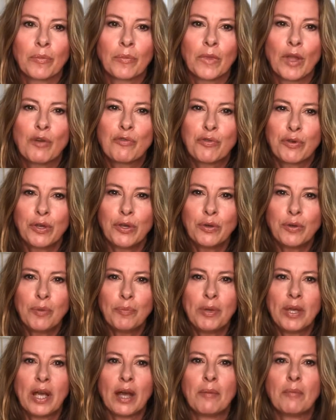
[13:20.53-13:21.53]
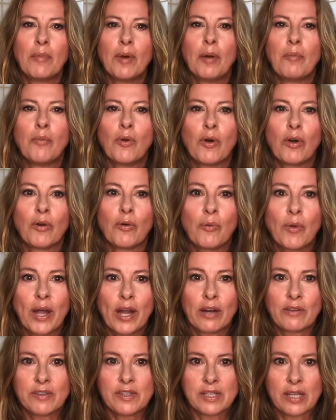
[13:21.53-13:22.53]
for you to become more
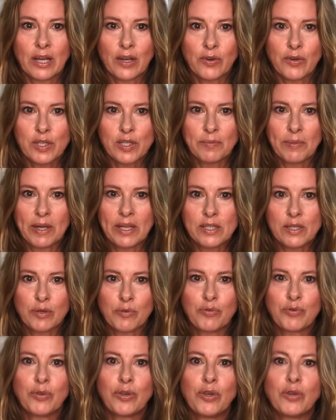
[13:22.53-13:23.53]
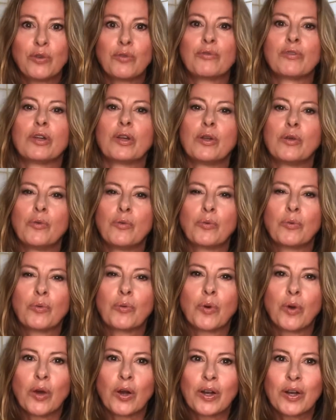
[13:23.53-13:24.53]
aware of sacred space and for you to really
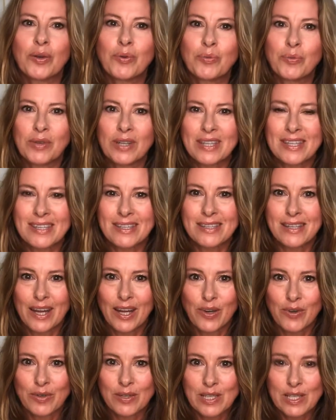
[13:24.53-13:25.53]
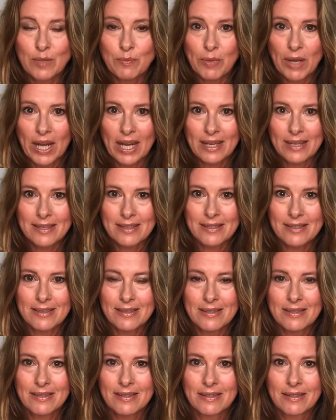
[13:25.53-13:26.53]
work with sacred
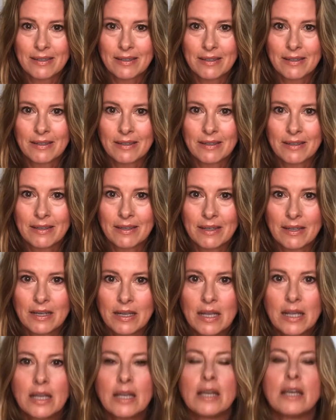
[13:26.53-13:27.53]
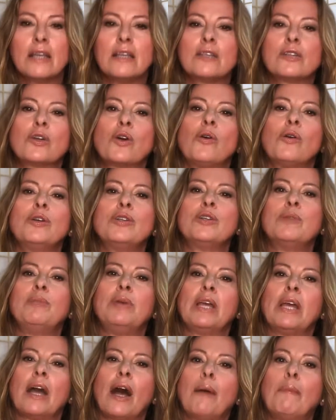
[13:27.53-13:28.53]
space is going to
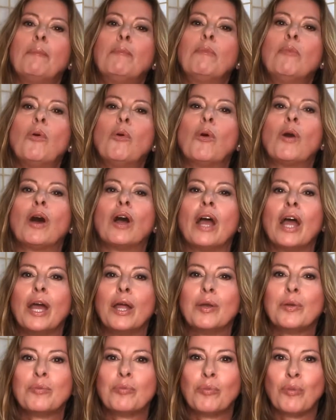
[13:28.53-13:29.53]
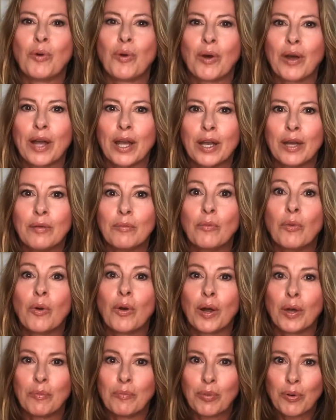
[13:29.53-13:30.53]
become more and more and
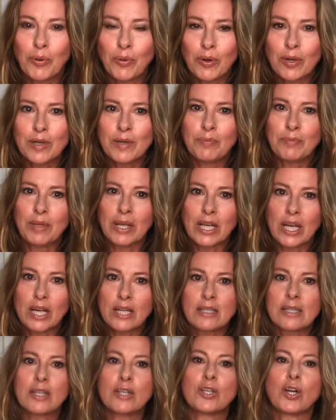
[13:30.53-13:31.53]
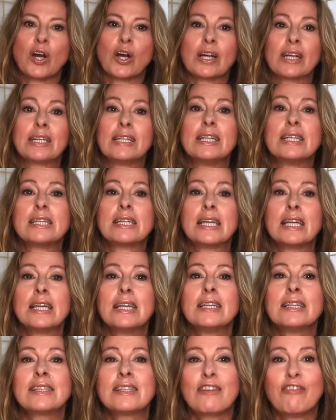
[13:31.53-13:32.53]
more important, because the darkness
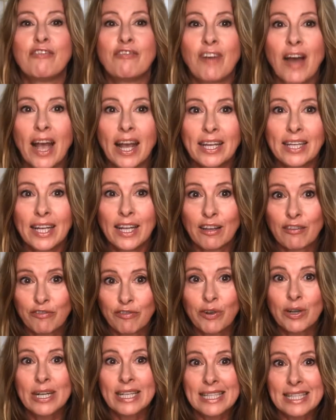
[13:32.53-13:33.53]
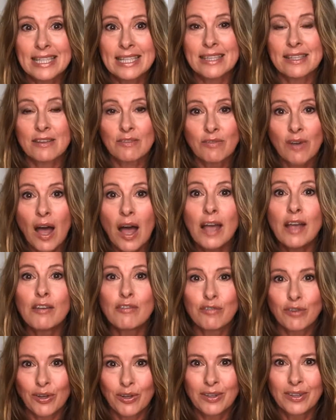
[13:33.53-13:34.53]
is fighting for its
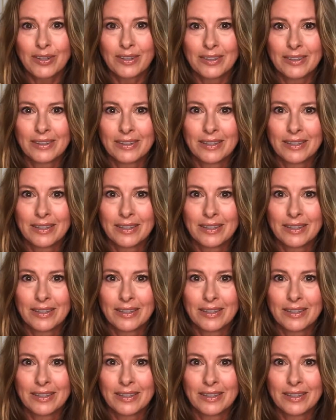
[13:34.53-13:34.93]
survival.